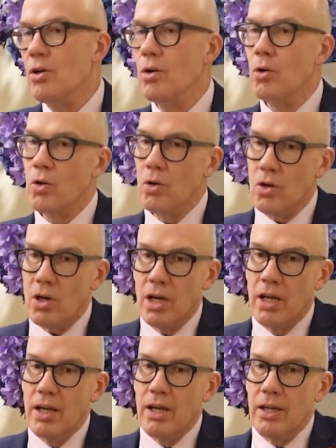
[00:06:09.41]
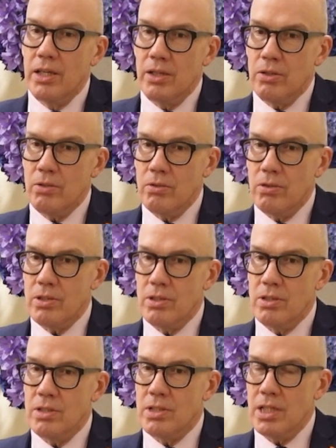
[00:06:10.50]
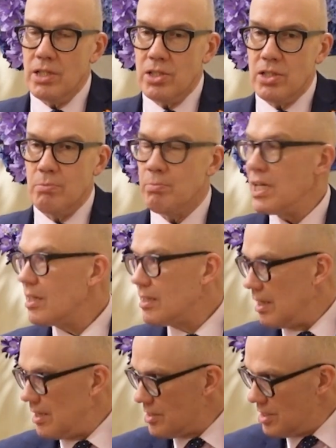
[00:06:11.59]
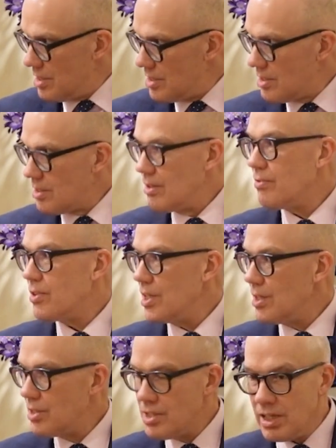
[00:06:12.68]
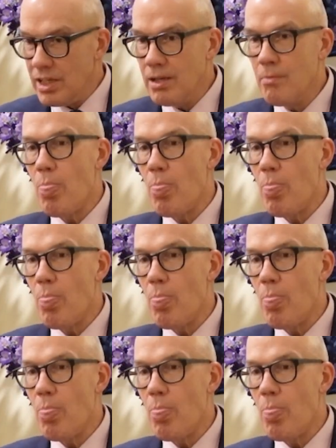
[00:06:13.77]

or you teach bigger classes of 30,